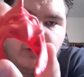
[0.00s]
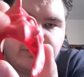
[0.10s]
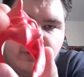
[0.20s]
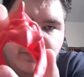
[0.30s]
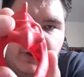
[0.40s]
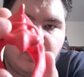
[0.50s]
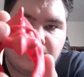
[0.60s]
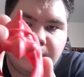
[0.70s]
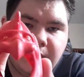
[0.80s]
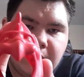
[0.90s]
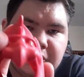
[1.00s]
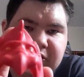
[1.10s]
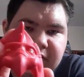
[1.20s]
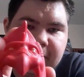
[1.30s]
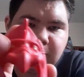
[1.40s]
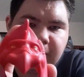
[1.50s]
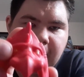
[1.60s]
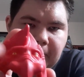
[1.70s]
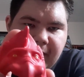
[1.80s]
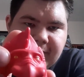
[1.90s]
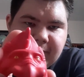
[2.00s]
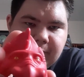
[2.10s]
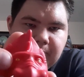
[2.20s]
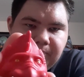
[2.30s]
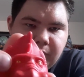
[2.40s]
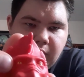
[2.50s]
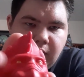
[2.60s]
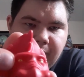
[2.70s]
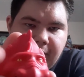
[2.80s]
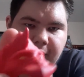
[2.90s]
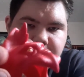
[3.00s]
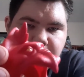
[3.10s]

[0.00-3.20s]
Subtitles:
from the older figures, these were not painted. The eyes